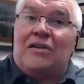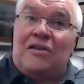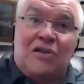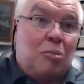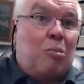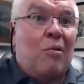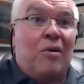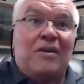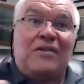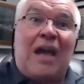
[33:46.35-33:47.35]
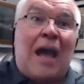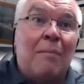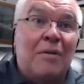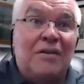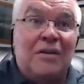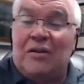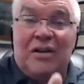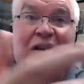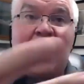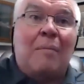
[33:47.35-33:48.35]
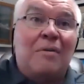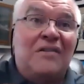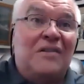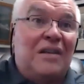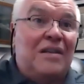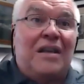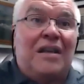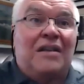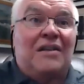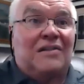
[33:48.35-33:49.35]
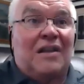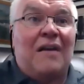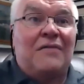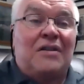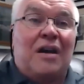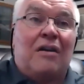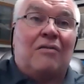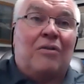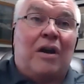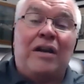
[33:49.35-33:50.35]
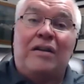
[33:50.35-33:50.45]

to support his habit or his hobbies and his lifestyle, right?